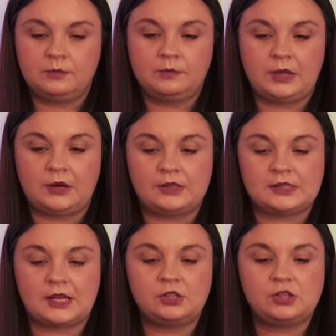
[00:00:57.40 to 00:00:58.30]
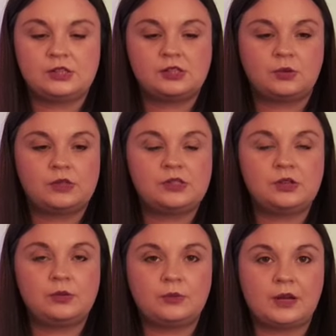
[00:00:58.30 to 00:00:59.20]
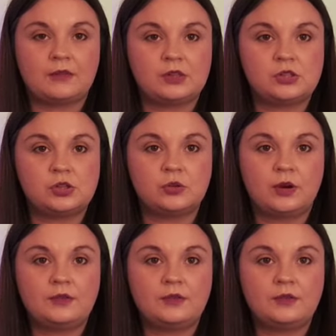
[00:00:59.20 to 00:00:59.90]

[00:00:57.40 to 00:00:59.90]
their intentions towards you. We have the Two of